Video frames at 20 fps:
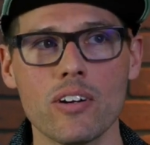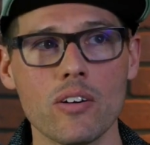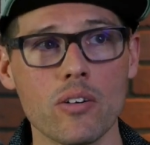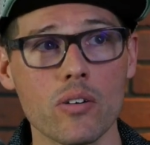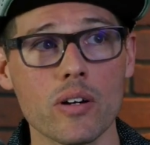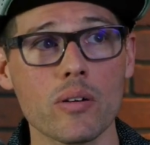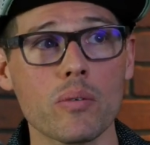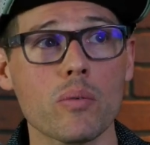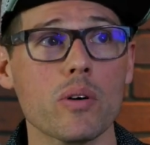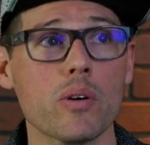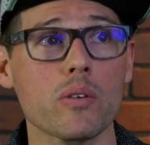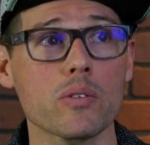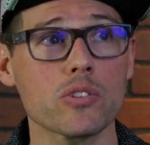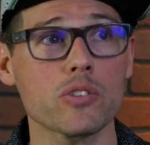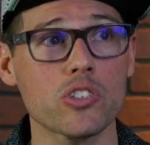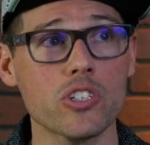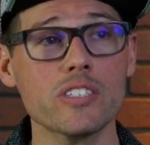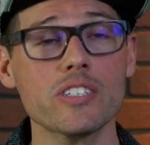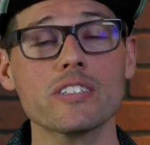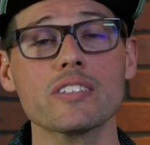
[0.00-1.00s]
was
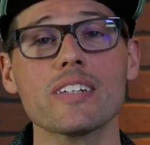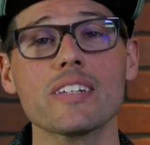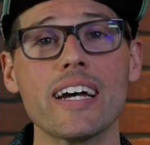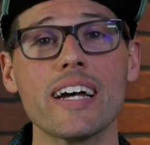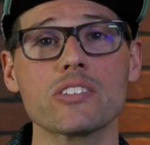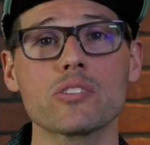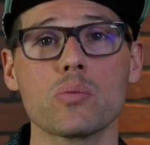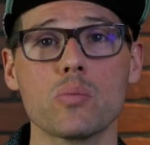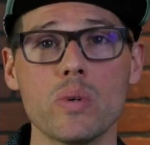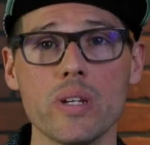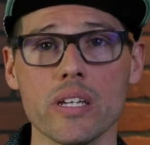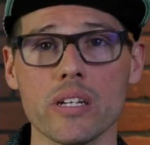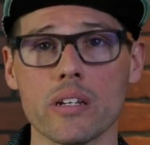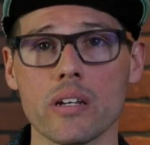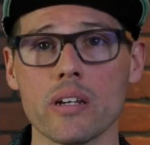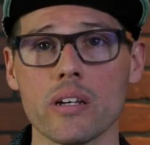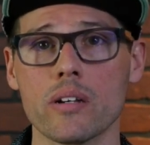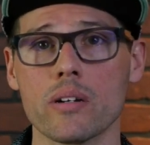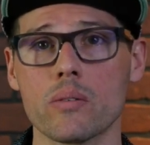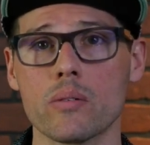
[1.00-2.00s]
just this last week,
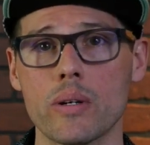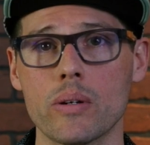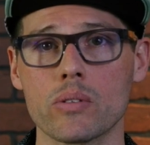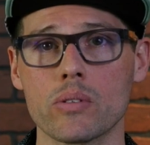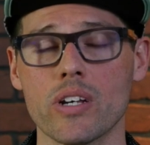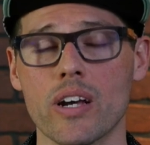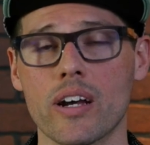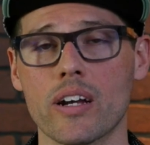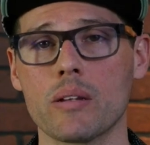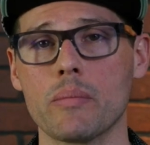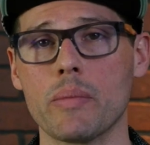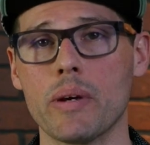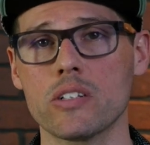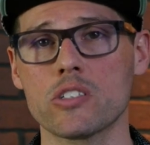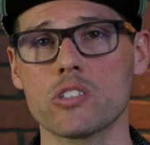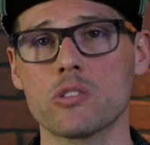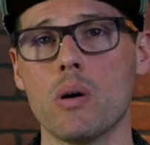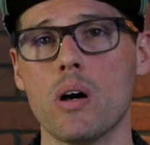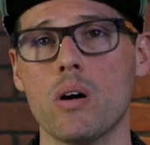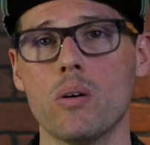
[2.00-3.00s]
we were talking about
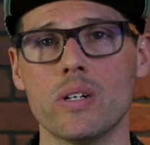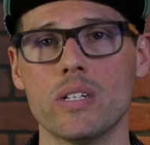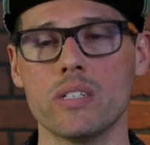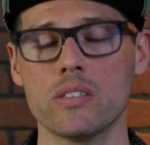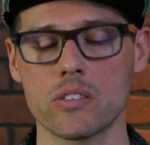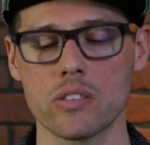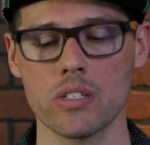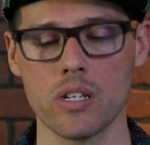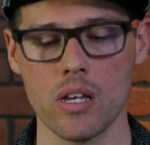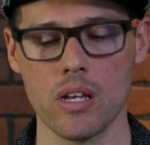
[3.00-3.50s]
small wins,